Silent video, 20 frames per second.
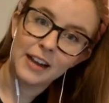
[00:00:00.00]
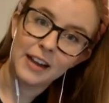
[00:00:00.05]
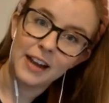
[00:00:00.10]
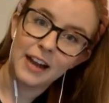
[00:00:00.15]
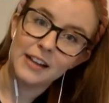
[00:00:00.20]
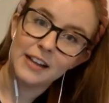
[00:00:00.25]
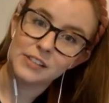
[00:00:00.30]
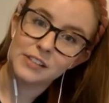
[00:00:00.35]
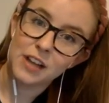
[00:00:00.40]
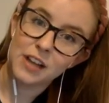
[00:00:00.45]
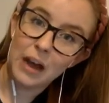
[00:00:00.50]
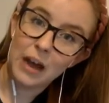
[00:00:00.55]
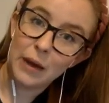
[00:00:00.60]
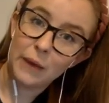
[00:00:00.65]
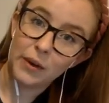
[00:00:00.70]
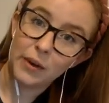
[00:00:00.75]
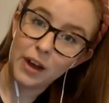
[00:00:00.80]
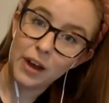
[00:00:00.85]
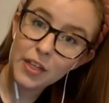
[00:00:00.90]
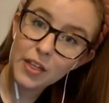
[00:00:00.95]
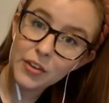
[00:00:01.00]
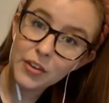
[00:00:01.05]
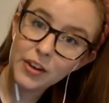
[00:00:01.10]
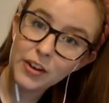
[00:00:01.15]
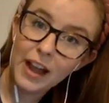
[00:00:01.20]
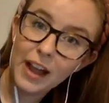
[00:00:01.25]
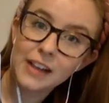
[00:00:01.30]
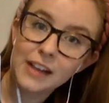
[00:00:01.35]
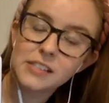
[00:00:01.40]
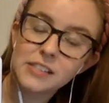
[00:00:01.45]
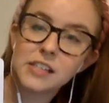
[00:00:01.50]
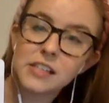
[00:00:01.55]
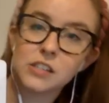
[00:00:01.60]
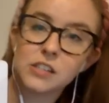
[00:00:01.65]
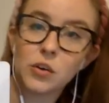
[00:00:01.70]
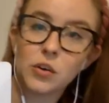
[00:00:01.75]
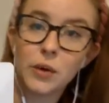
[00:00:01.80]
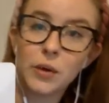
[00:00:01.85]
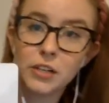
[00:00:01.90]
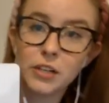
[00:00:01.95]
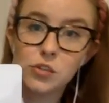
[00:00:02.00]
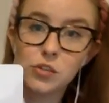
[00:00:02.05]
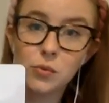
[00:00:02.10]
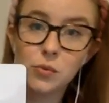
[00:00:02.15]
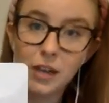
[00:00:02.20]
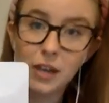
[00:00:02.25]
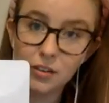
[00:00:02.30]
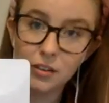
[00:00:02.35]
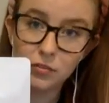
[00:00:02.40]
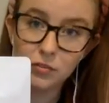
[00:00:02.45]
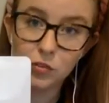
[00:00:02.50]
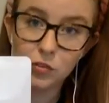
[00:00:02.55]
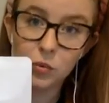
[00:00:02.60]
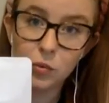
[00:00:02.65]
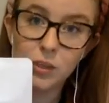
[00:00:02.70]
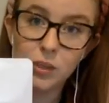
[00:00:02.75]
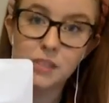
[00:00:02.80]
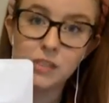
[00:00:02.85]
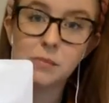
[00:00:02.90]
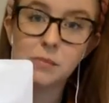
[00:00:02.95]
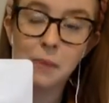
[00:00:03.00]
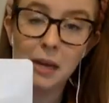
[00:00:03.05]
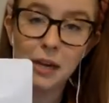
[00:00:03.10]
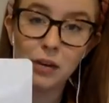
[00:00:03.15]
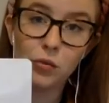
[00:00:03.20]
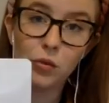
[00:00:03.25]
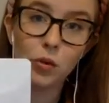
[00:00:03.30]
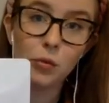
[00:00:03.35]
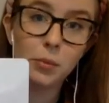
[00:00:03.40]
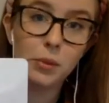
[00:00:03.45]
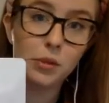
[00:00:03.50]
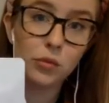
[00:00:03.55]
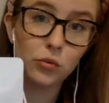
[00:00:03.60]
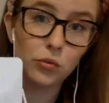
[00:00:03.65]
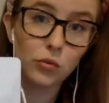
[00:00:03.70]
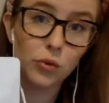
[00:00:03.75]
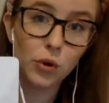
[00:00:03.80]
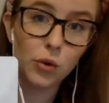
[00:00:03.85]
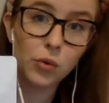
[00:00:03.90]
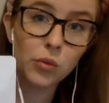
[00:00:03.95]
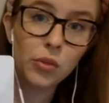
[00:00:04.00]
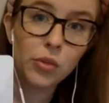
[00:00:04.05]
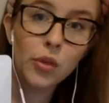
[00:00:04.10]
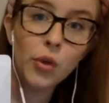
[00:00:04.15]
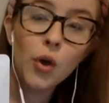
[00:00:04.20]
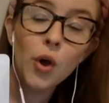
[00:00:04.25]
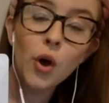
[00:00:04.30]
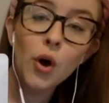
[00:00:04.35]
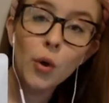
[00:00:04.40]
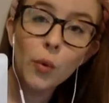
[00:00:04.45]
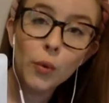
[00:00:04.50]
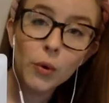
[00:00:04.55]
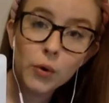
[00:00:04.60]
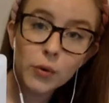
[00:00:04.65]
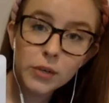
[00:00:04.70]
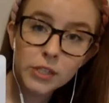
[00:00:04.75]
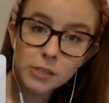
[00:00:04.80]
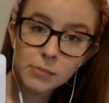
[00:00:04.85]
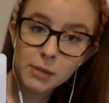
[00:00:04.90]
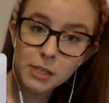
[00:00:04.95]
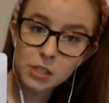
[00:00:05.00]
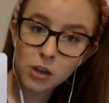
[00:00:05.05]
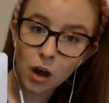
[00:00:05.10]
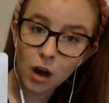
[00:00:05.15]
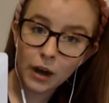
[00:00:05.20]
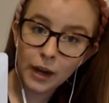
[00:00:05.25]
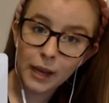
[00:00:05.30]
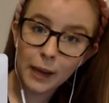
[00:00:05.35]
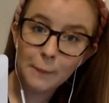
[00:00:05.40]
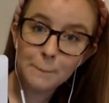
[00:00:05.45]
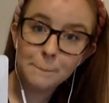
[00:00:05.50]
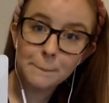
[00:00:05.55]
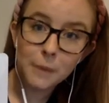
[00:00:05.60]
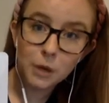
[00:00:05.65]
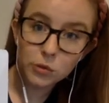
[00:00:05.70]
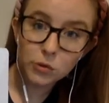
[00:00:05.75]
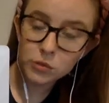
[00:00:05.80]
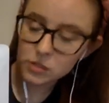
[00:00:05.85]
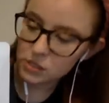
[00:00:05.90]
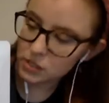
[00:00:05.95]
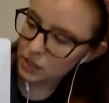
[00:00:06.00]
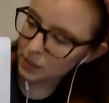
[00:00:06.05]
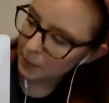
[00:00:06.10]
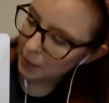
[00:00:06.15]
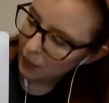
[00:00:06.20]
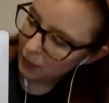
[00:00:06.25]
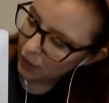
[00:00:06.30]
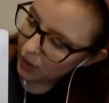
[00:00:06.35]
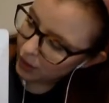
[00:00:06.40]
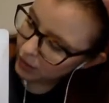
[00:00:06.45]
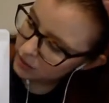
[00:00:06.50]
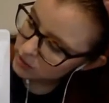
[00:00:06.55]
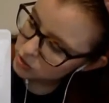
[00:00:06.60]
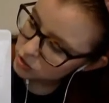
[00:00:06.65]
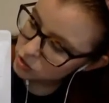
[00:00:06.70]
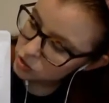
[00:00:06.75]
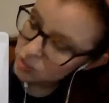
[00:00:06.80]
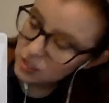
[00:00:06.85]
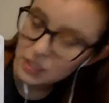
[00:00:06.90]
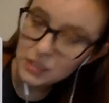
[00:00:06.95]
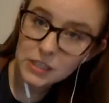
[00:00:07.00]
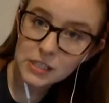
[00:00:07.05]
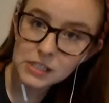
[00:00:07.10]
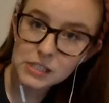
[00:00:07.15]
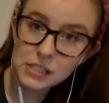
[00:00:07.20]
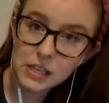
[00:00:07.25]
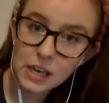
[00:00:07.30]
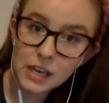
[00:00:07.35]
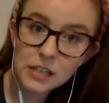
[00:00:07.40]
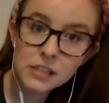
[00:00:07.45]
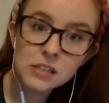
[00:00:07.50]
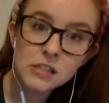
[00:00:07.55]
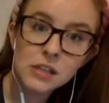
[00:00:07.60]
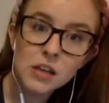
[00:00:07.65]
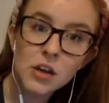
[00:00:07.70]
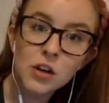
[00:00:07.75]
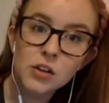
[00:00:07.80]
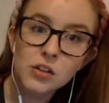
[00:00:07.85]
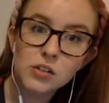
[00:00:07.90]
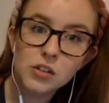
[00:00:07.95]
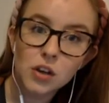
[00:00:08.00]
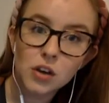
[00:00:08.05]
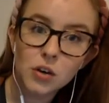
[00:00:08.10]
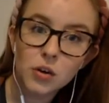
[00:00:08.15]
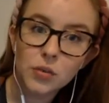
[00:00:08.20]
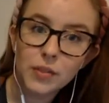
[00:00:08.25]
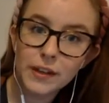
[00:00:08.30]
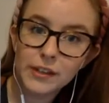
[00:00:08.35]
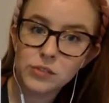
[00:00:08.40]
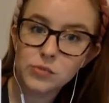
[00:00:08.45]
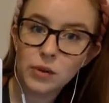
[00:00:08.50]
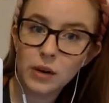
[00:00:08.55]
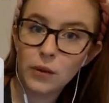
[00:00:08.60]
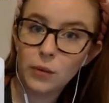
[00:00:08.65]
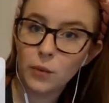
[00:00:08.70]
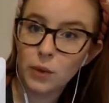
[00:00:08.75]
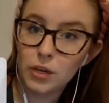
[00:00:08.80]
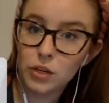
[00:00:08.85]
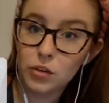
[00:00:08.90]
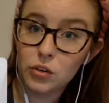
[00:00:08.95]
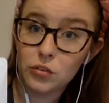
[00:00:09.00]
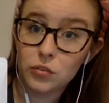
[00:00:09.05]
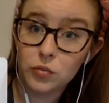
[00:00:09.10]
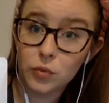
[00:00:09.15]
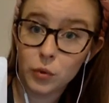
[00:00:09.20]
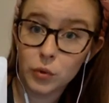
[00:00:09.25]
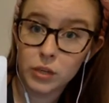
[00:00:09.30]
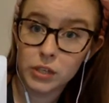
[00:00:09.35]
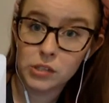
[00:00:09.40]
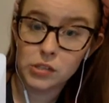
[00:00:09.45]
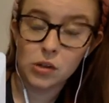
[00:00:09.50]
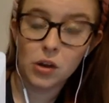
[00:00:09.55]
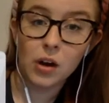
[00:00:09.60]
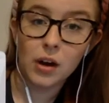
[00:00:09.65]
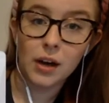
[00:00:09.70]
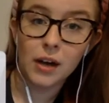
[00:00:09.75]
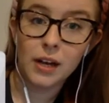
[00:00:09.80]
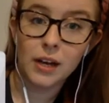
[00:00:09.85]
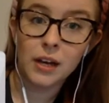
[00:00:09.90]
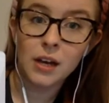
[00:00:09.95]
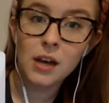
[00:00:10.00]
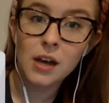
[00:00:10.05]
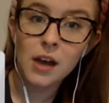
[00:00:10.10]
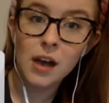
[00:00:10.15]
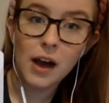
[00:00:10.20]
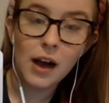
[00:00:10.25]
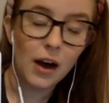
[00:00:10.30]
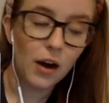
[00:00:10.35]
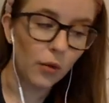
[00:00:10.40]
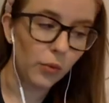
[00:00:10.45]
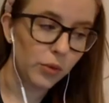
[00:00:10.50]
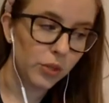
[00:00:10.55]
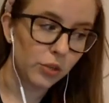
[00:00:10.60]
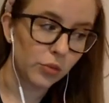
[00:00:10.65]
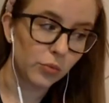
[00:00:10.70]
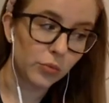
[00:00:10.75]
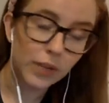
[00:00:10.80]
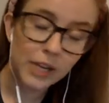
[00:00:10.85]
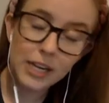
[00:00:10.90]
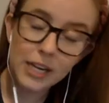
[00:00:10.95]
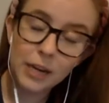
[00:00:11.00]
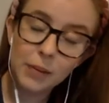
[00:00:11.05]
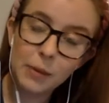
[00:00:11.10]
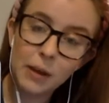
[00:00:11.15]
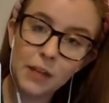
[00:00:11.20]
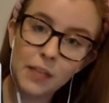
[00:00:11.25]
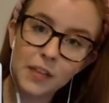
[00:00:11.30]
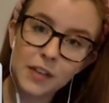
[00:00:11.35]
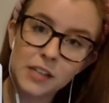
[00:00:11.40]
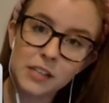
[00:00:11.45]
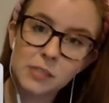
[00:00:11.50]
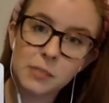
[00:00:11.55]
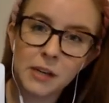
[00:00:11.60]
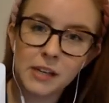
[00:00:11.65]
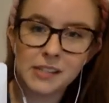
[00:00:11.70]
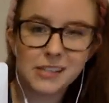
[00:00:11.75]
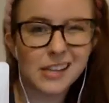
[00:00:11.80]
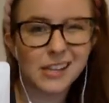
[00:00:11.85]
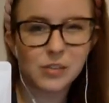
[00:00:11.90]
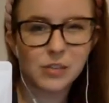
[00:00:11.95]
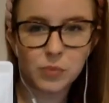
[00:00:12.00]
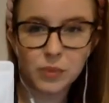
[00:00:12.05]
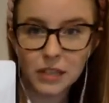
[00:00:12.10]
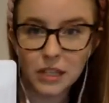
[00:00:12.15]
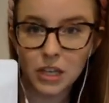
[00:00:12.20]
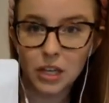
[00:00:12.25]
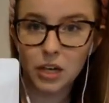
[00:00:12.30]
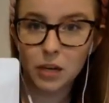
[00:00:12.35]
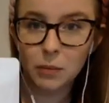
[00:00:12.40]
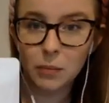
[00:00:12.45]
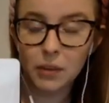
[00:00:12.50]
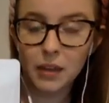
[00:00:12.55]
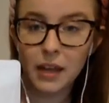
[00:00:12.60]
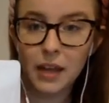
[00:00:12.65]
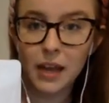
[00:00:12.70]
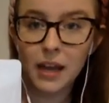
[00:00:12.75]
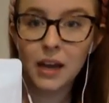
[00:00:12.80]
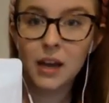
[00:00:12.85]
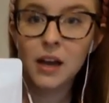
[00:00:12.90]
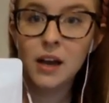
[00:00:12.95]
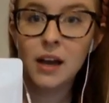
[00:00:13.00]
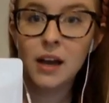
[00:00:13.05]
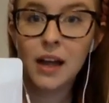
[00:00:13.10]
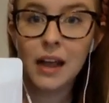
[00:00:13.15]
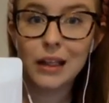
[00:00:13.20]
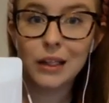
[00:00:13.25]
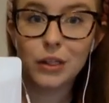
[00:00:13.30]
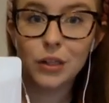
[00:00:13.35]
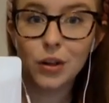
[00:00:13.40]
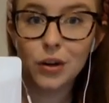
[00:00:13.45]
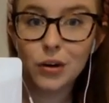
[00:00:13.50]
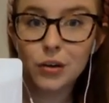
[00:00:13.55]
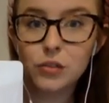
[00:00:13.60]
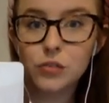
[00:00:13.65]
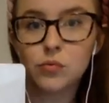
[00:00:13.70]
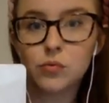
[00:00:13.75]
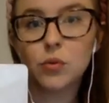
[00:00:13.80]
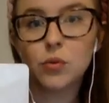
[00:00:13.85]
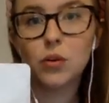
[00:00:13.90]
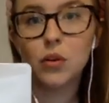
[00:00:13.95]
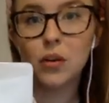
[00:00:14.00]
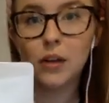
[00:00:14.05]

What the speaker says: as our other gas that's going to influence microbial growth. We're going to be talking most about oxygen in this case, so that's what I want you to focus on when you're reading about this, because that's really going to play a large role